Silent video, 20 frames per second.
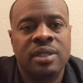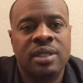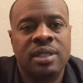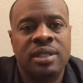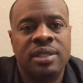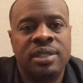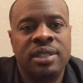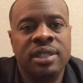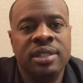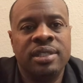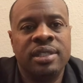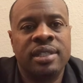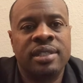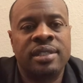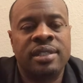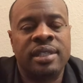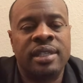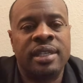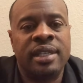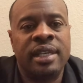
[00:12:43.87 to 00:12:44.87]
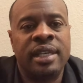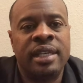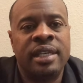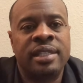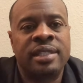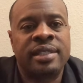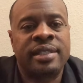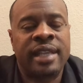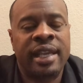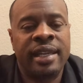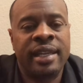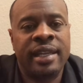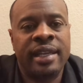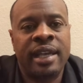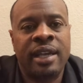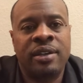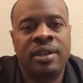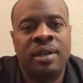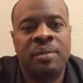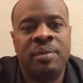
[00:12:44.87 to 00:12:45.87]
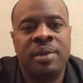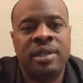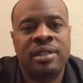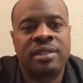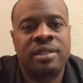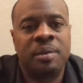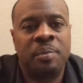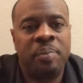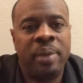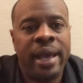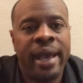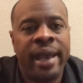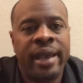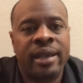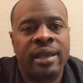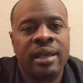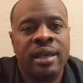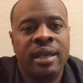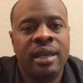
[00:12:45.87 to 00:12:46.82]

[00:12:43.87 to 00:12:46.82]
She just is standing out amongst the pack,